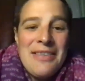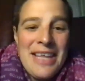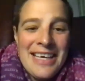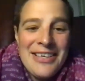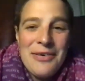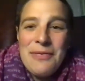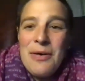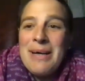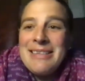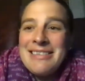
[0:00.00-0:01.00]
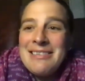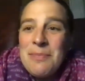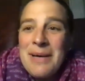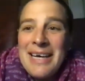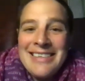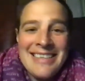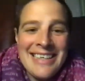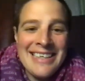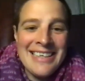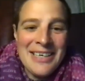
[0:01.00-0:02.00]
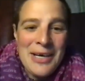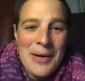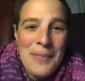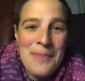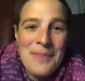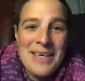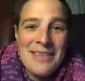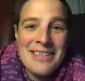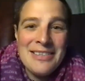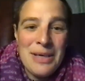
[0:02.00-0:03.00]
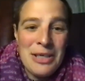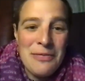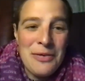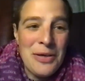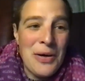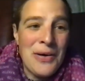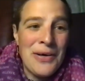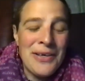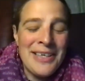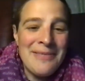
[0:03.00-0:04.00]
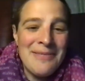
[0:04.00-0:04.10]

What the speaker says: thank you for participating in this wonderful call.